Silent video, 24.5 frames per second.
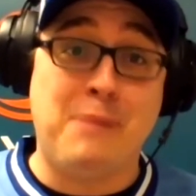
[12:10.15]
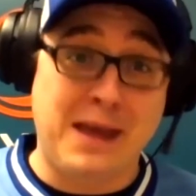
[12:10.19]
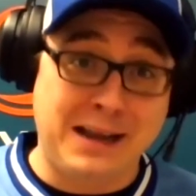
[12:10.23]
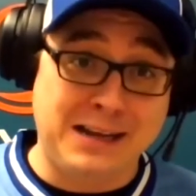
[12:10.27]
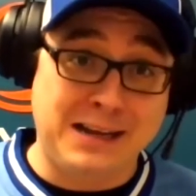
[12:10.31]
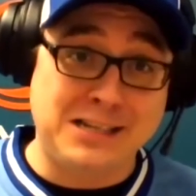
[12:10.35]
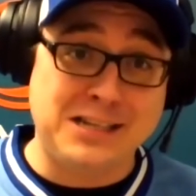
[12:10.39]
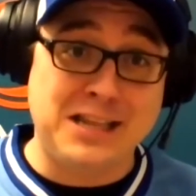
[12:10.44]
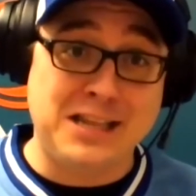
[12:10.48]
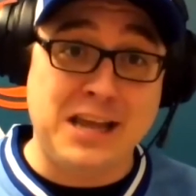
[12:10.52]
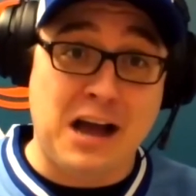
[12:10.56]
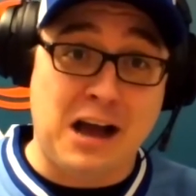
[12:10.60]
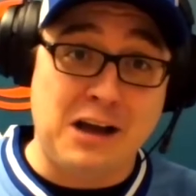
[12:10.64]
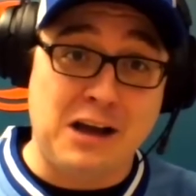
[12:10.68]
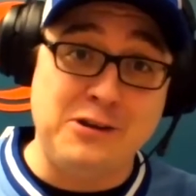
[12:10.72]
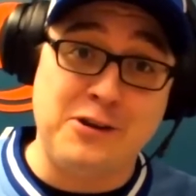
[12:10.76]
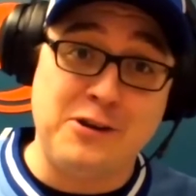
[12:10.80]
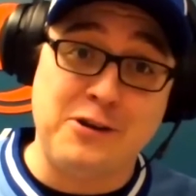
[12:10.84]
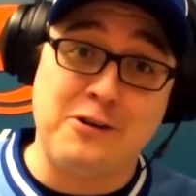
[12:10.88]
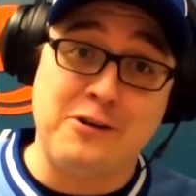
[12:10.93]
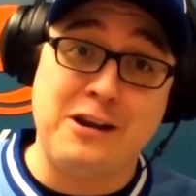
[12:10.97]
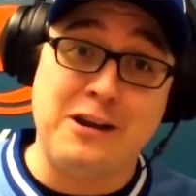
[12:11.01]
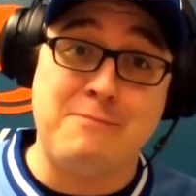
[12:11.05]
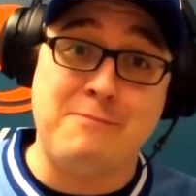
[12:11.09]
picked the
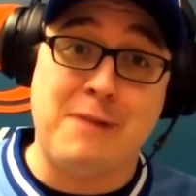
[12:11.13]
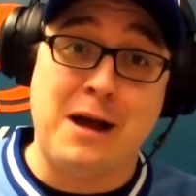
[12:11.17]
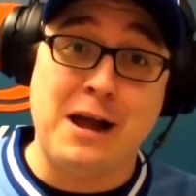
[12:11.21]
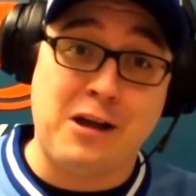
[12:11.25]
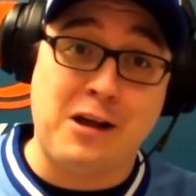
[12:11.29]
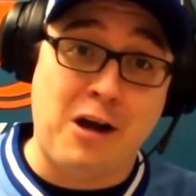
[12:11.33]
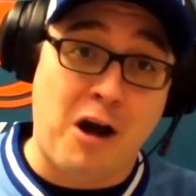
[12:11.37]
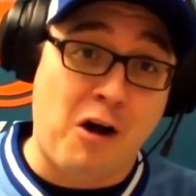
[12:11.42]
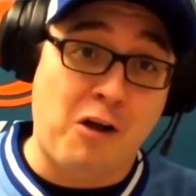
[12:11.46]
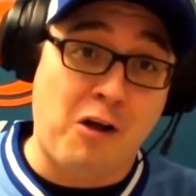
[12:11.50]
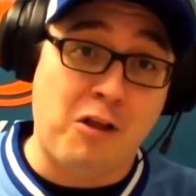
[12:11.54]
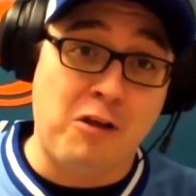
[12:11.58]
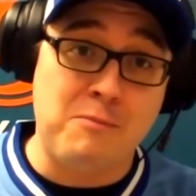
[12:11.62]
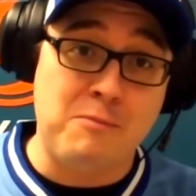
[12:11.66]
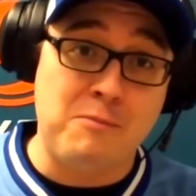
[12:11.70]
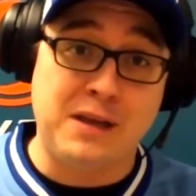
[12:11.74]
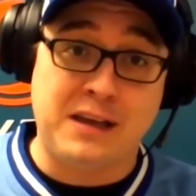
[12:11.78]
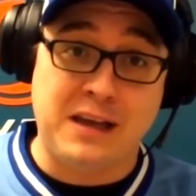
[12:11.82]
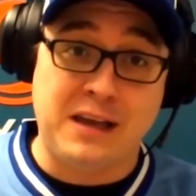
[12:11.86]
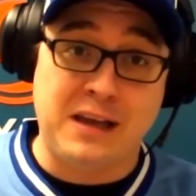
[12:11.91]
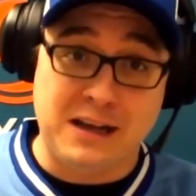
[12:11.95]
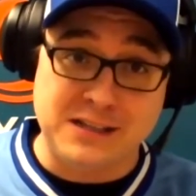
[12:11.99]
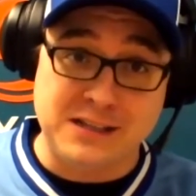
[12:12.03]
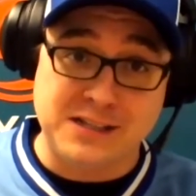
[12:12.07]
under in my column
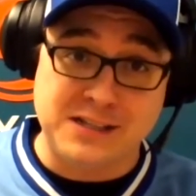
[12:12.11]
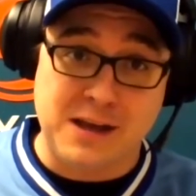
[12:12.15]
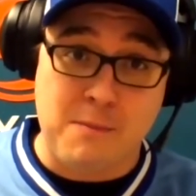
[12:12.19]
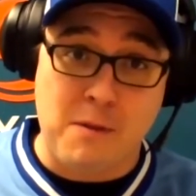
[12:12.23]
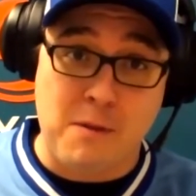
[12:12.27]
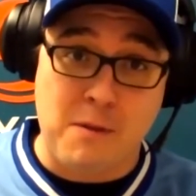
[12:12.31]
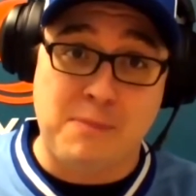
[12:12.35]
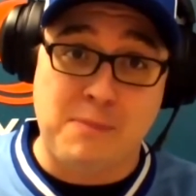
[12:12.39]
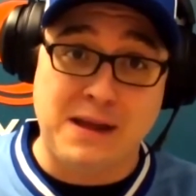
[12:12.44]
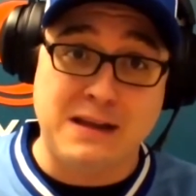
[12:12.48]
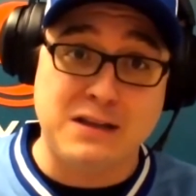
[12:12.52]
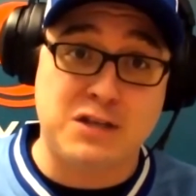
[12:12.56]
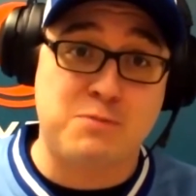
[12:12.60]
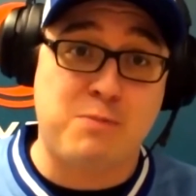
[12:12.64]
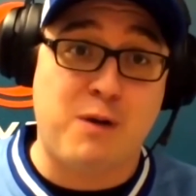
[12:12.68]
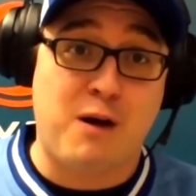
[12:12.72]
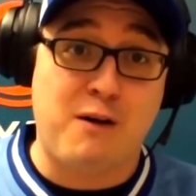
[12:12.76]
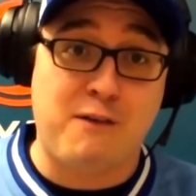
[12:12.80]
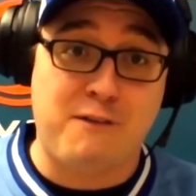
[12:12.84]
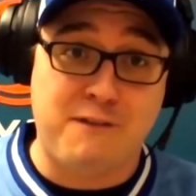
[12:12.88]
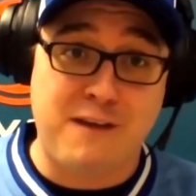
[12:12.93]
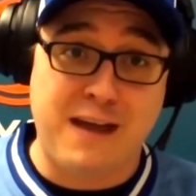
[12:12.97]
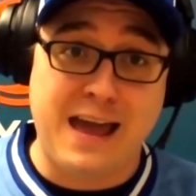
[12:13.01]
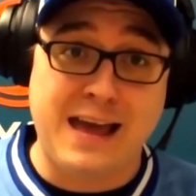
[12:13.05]
because I'm a
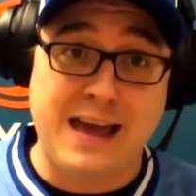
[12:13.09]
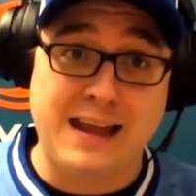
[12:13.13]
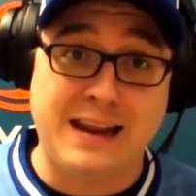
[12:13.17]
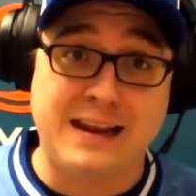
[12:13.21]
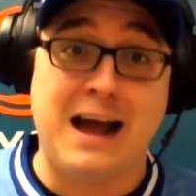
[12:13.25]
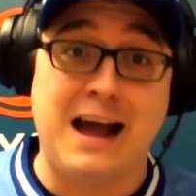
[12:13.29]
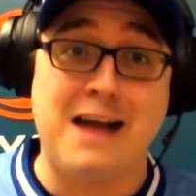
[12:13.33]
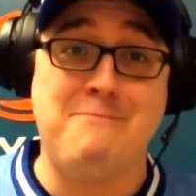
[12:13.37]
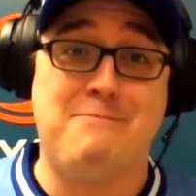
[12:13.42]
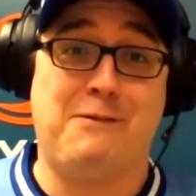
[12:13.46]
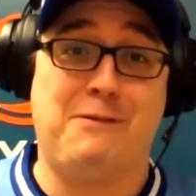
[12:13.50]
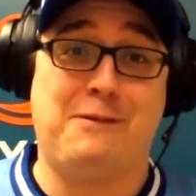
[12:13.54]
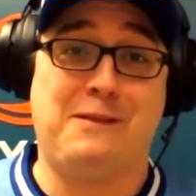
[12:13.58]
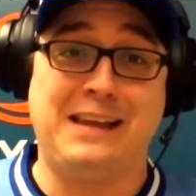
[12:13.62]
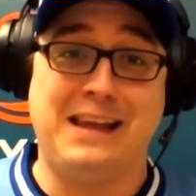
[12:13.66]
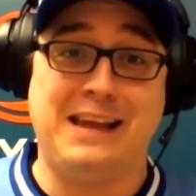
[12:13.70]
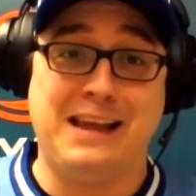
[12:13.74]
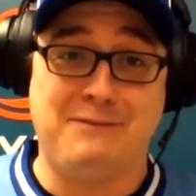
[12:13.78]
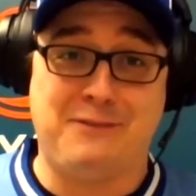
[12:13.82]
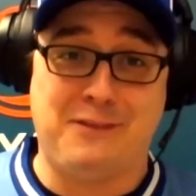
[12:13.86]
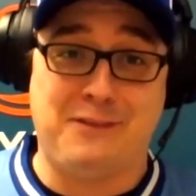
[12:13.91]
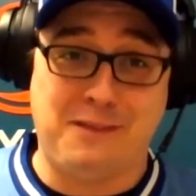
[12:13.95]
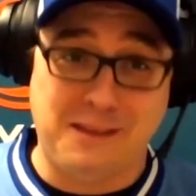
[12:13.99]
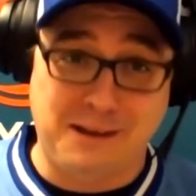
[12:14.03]
baseball fan and I
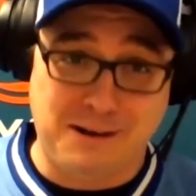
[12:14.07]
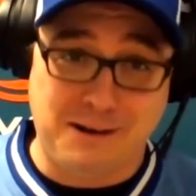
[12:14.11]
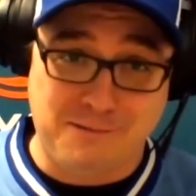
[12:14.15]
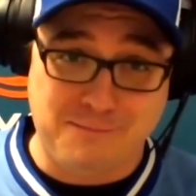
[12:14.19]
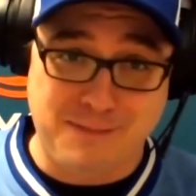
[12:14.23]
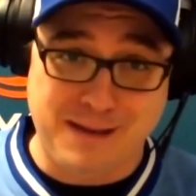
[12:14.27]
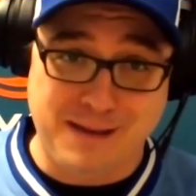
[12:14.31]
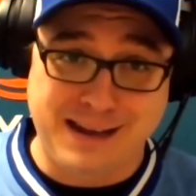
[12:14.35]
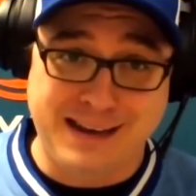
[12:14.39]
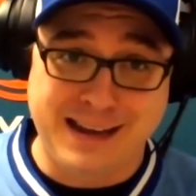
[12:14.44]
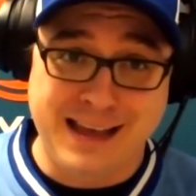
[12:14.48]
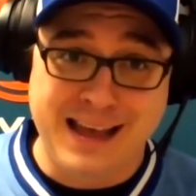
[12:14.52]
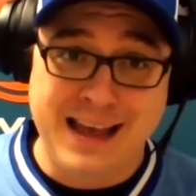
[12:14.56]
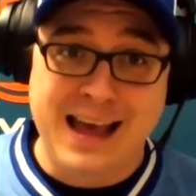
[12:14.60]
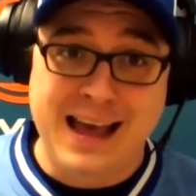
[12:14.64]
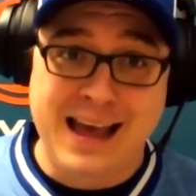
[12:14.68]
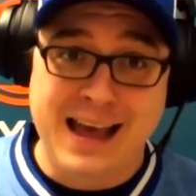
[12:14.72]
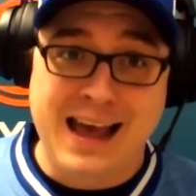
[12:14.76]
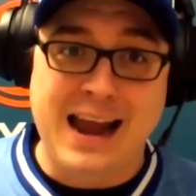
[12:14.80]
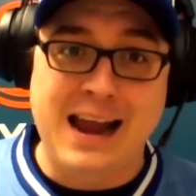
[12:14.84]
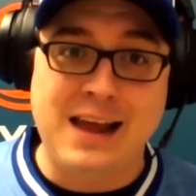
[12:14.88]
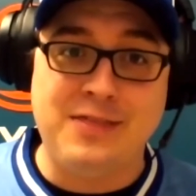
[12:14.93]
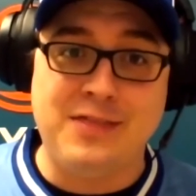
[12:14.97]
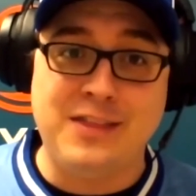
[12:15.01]
believe a little bit
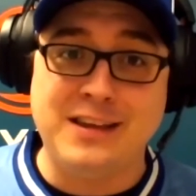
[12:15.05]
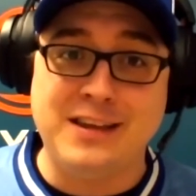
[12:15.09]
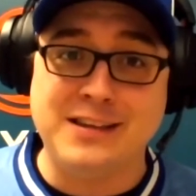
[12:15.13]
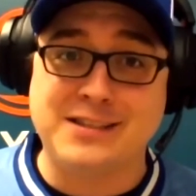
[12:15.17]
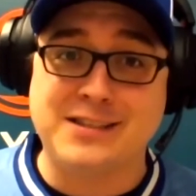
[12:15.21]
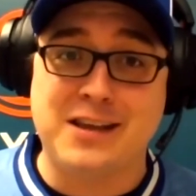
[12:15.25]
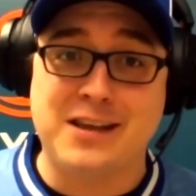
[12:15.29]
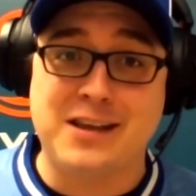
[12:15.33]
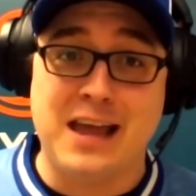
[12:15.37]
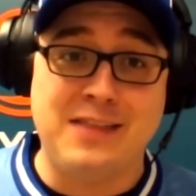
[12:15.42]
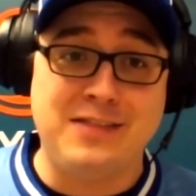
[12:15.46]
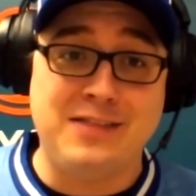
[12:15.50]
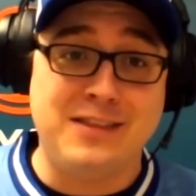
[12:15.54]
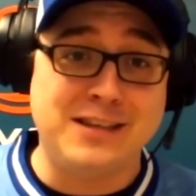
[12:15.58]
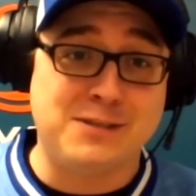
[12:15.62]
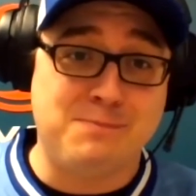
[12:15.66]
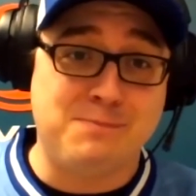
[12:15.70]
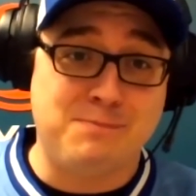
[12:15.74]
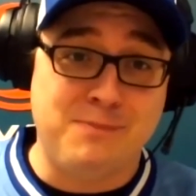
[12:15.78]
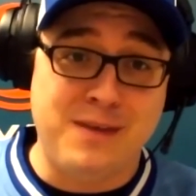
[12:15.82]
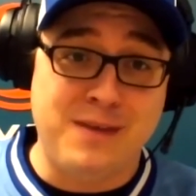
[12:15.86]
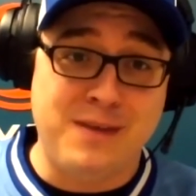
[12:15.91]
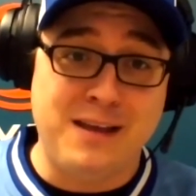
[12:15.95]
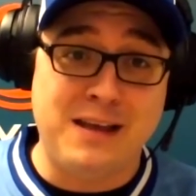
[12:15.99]
in this in
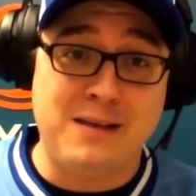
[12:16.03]
this.